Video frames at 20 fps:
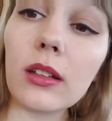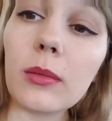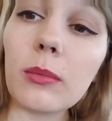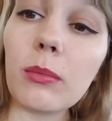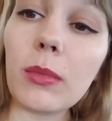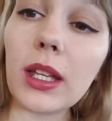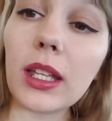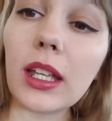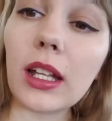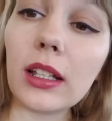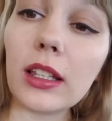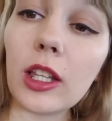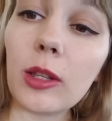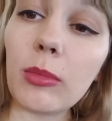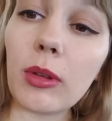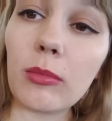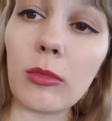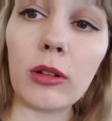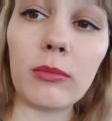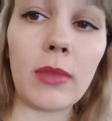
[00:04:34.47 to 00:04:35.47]
make it a little
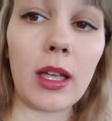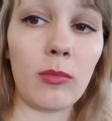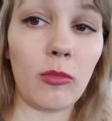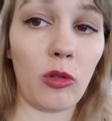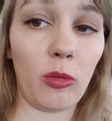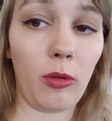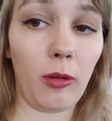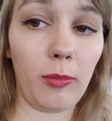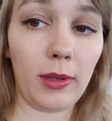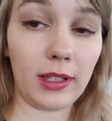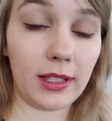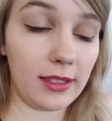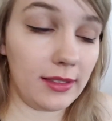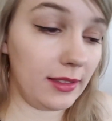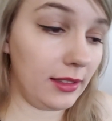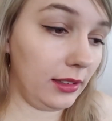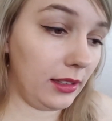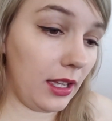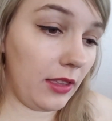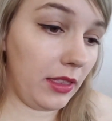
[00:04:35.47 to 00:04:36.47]
bit more memorable
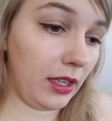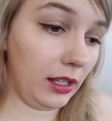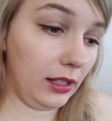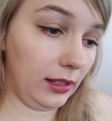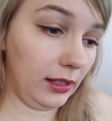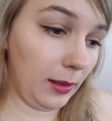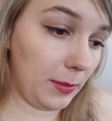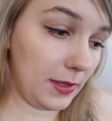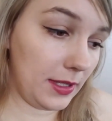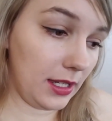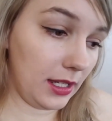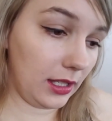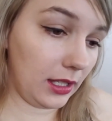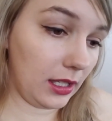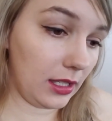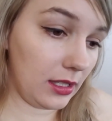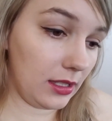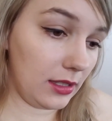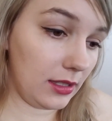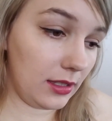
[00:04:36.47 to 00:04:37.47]
because I think lipstick
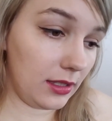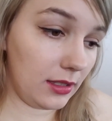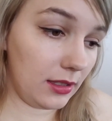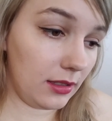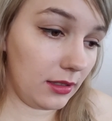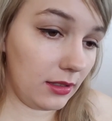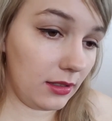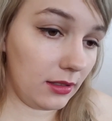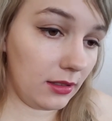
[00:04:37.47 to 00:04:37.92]
is,